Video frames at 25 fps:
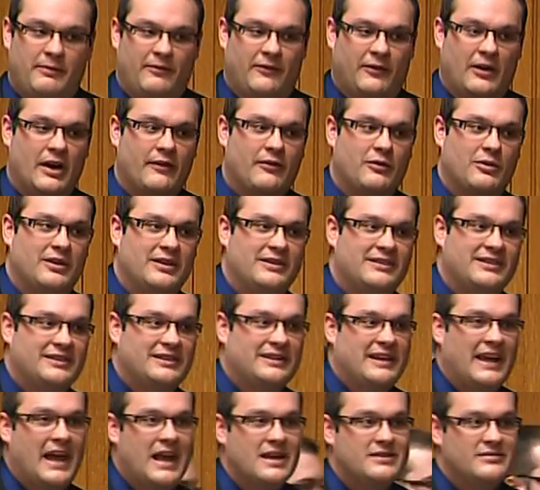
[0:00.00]
for everyone in
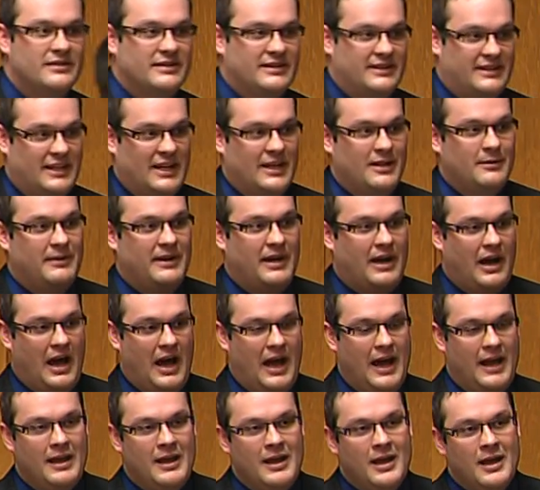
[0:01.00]
Saskatchewan is beginning to be
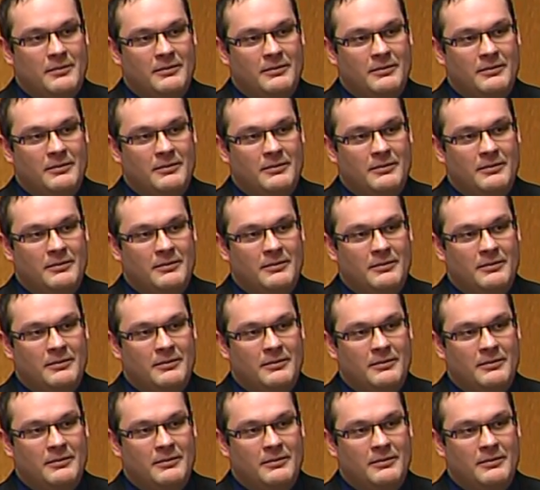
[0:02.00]
high.